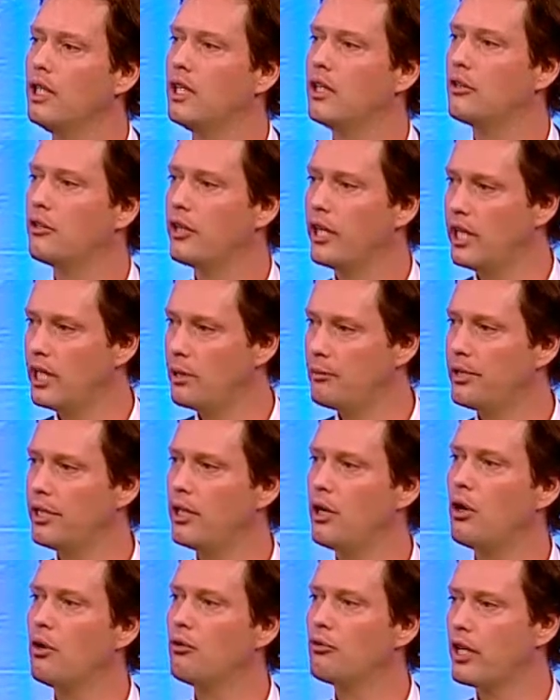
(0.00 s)
creating a
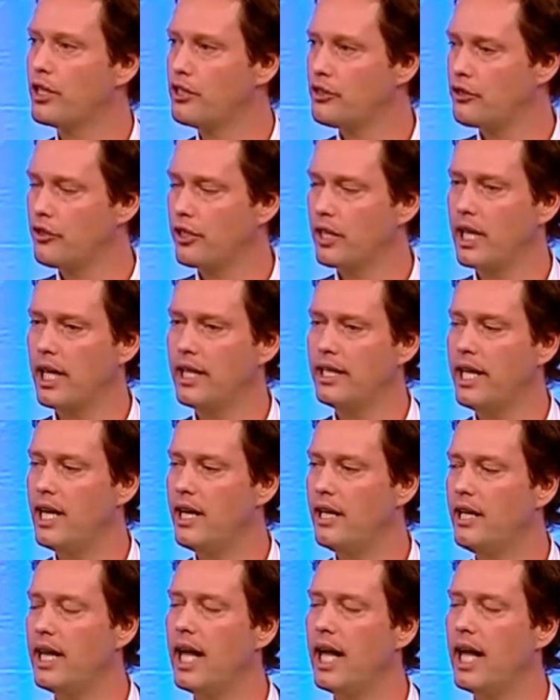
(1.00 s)
PO, registering an identity.